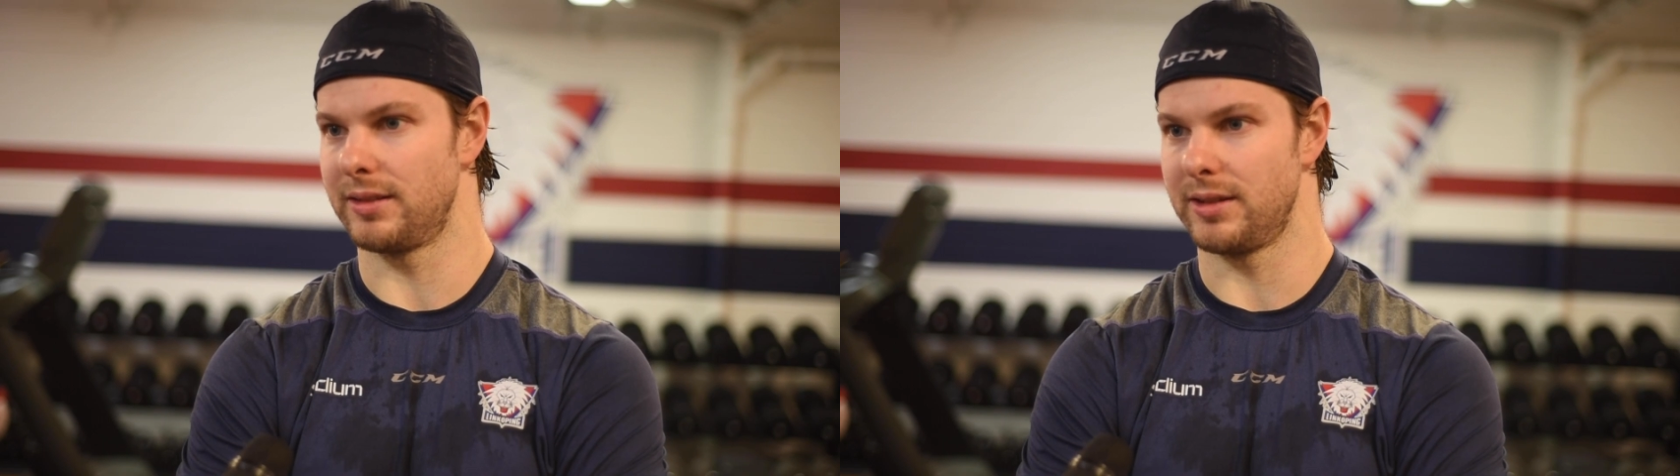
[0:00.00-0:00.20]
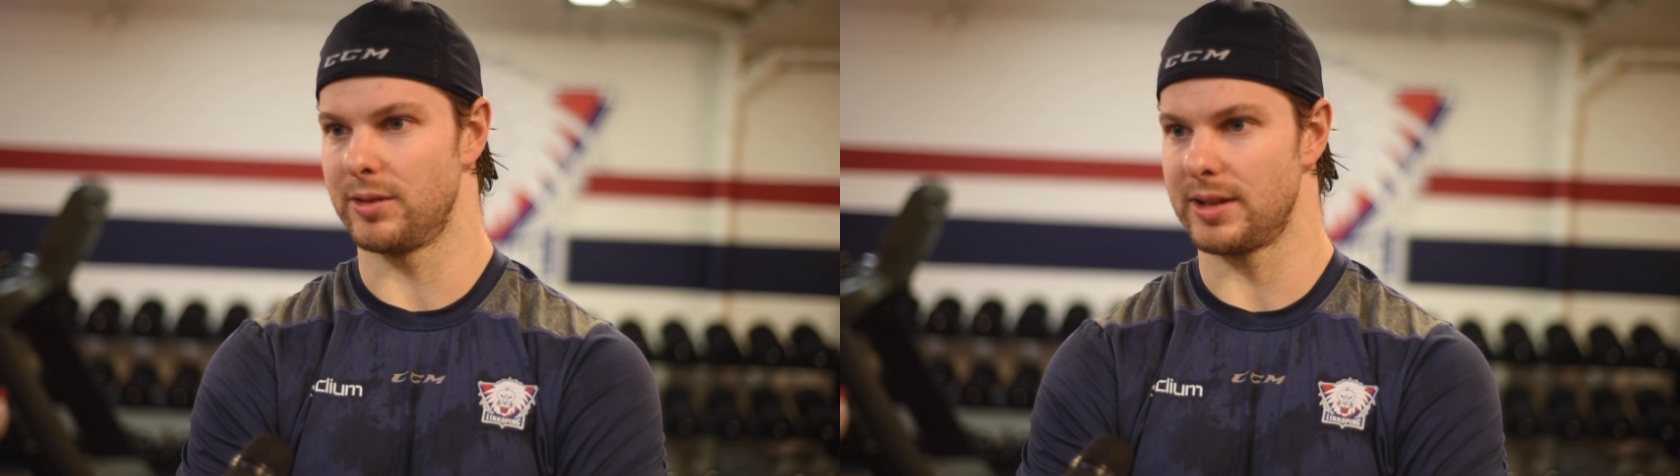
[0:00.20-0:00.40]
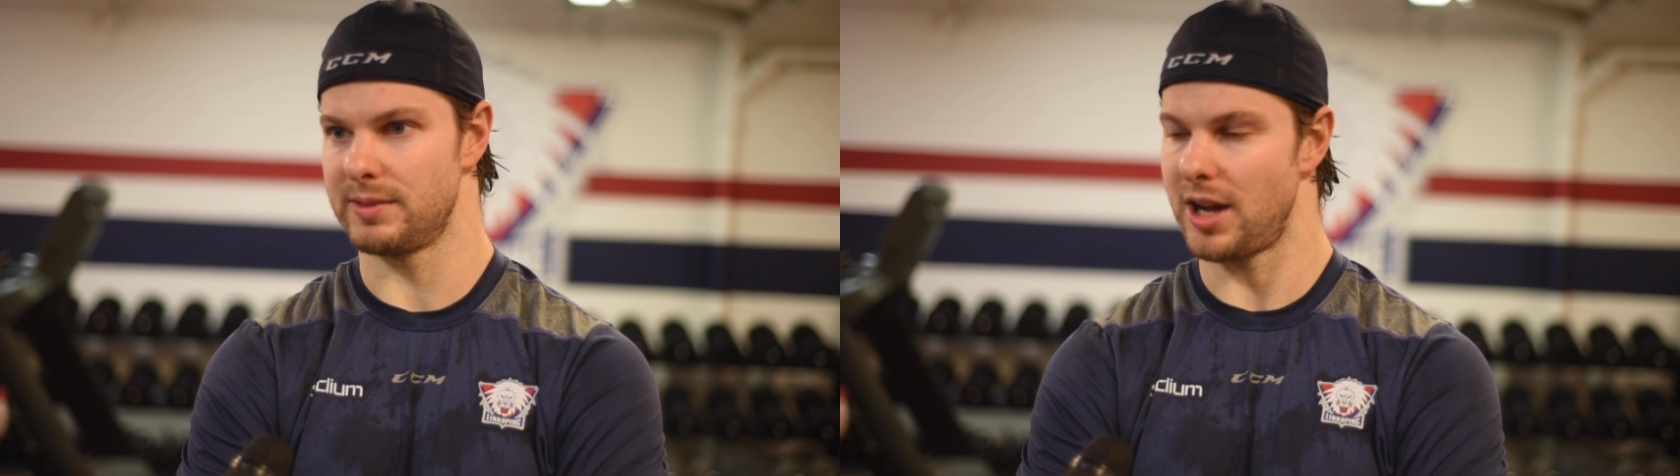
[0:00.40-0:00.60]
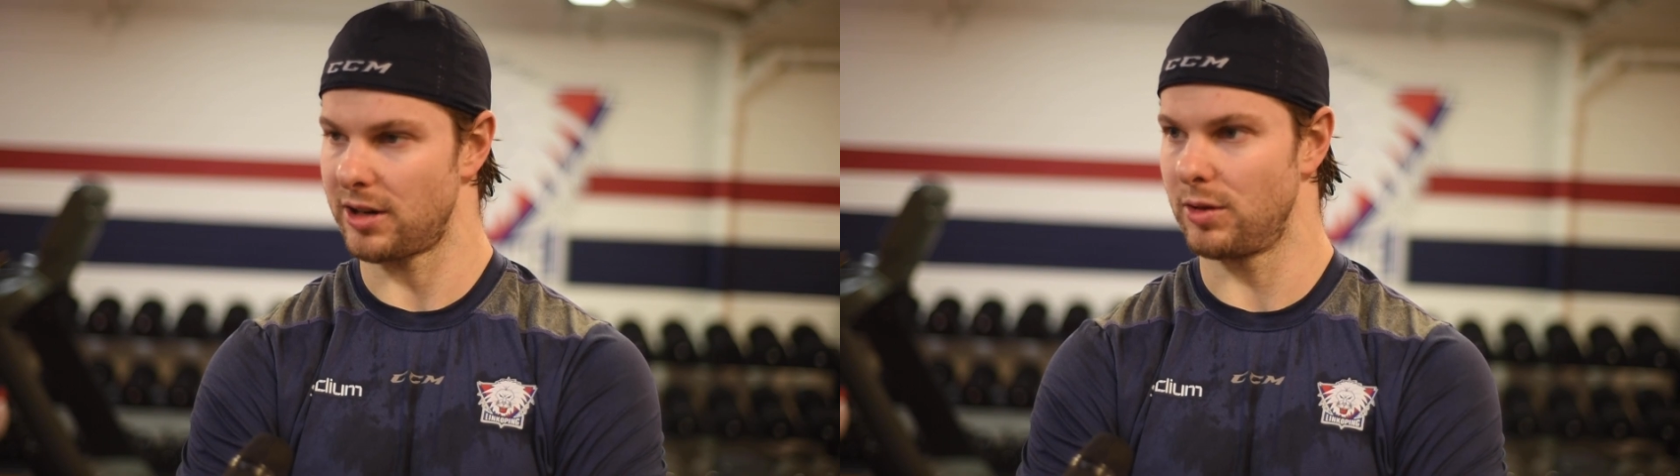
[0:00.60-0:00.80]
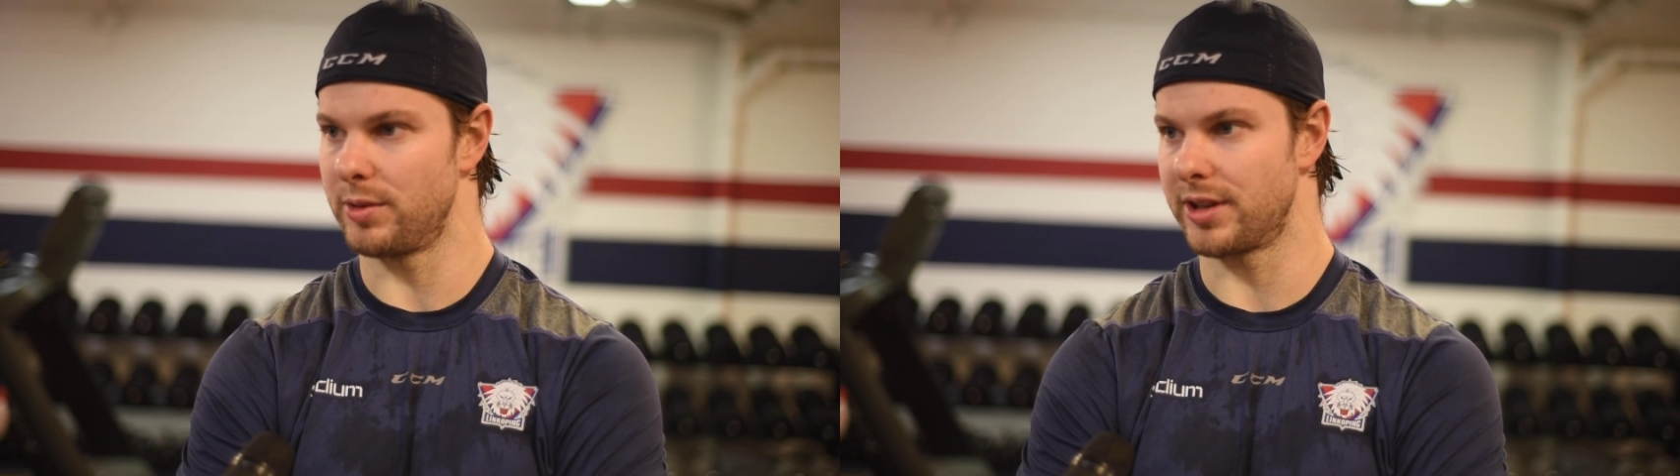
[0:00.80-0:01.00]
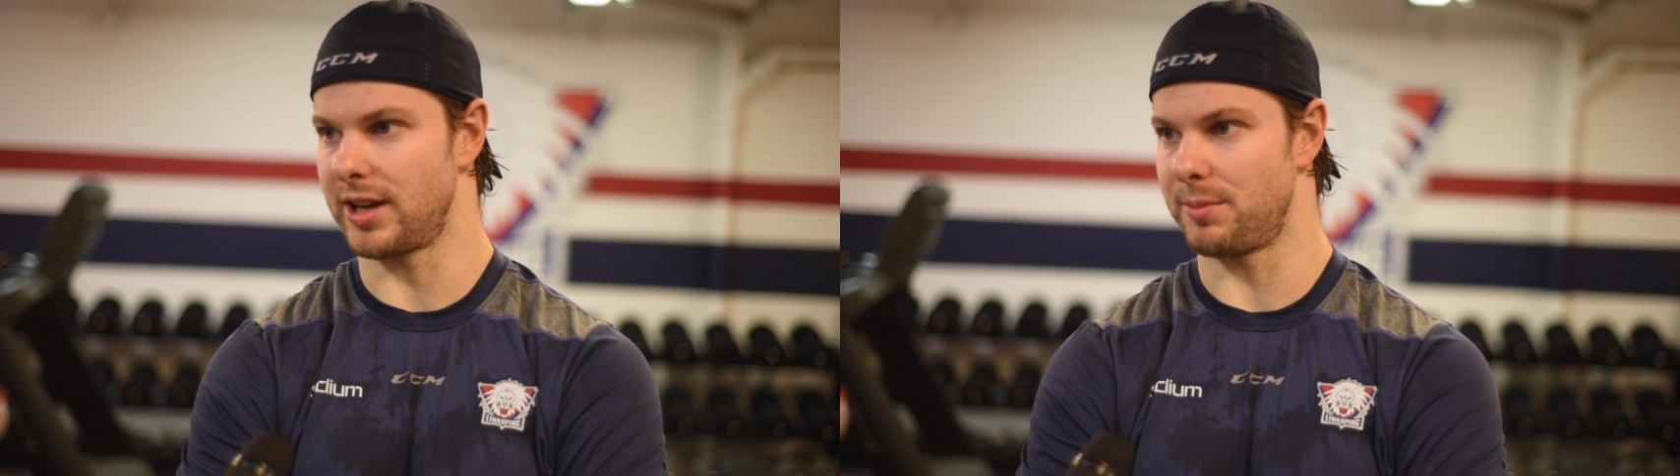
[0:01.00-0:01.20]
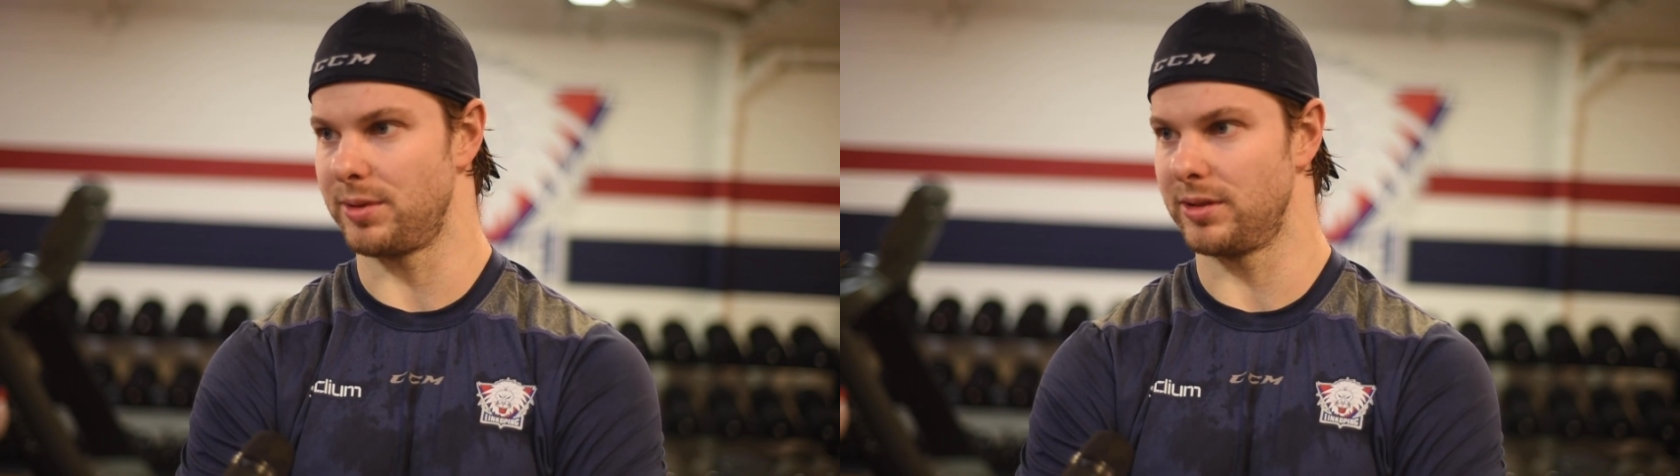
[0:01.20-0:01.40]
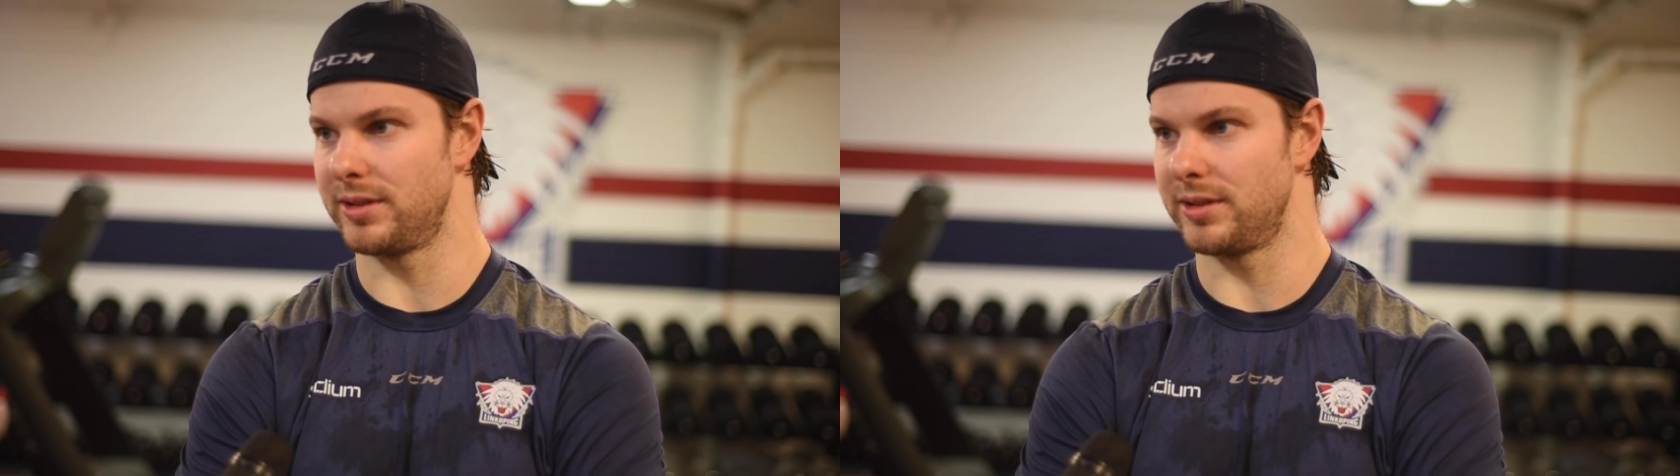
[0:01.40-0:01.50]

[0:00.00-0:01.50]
Jaco with a couple,